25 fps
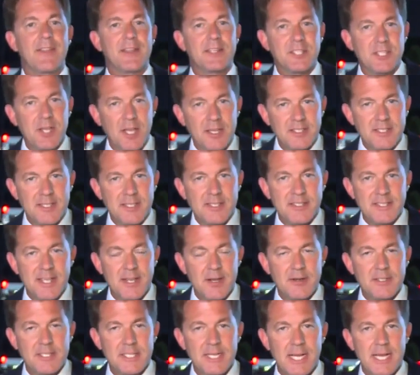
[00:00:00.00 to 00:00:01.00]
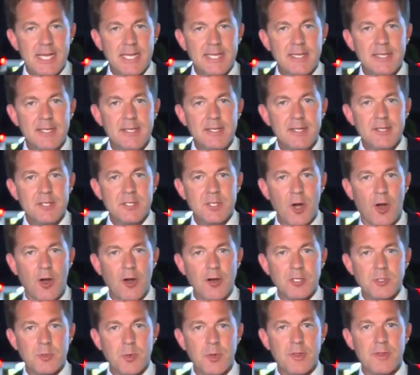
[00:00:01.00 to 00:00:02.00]
at the Justice Center tonight,
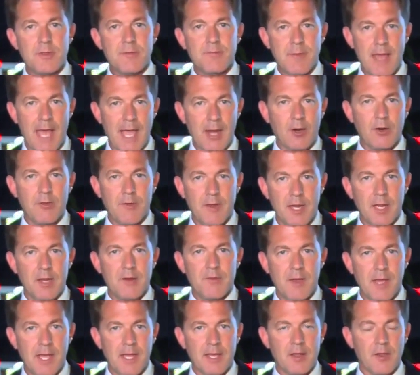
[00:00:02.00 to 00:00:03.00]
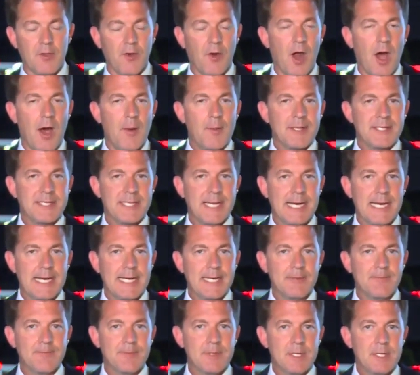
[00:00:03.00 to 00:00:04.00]
charged with aggravated vehicular homicide.